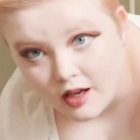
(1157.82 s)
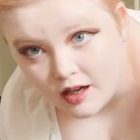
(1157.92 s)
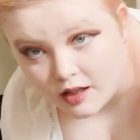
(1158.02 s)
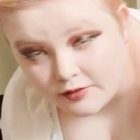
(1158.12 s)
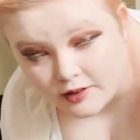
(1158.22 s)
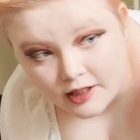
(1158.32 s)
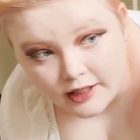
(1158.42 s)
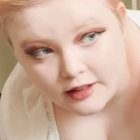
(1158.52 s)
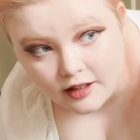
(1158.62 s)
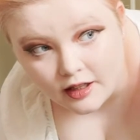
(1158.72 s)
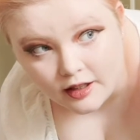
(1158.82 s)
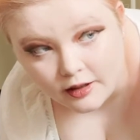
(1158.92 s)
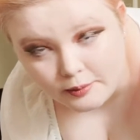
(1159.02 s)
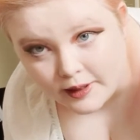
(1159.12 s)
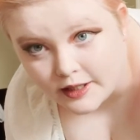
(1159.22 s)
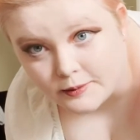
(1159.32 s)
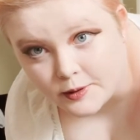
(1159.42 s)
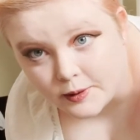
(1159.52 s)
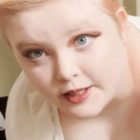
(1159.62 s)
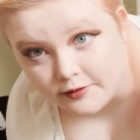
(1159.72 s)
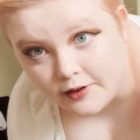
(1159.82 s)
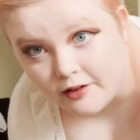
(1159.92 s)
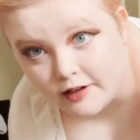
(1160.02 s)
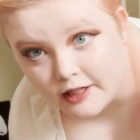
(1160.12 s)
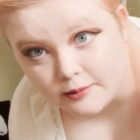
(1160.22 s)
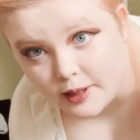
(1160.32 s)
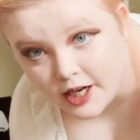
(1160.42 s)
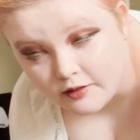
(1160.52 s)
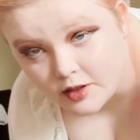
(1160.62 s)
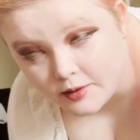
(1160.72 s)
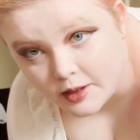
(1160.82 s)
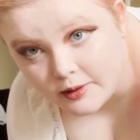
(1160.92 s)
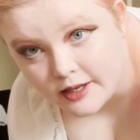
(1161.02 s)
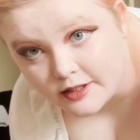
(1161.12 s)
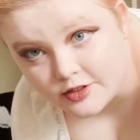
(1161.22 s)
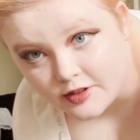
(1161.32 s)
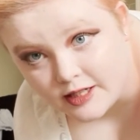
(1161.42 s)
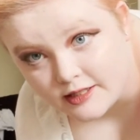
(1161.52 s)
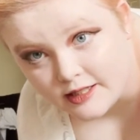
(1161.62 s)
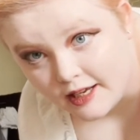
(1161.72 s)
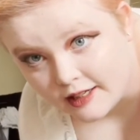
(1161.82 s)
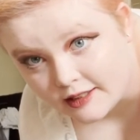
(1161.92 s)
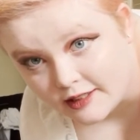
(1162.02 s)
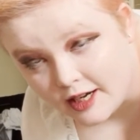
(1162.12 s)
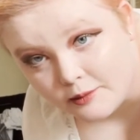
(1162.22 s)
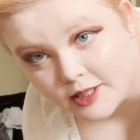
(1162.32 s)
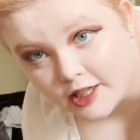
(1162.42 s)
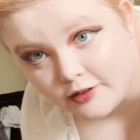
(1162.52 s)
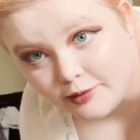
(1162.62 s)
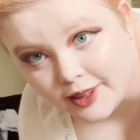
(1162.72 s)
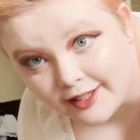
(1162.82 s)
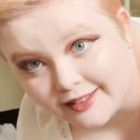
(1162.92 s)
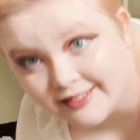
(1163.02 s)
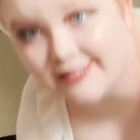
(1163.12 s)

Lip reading: I feel like a mix between a fairy and a pirate when I wear this dress, and I'm in love with it.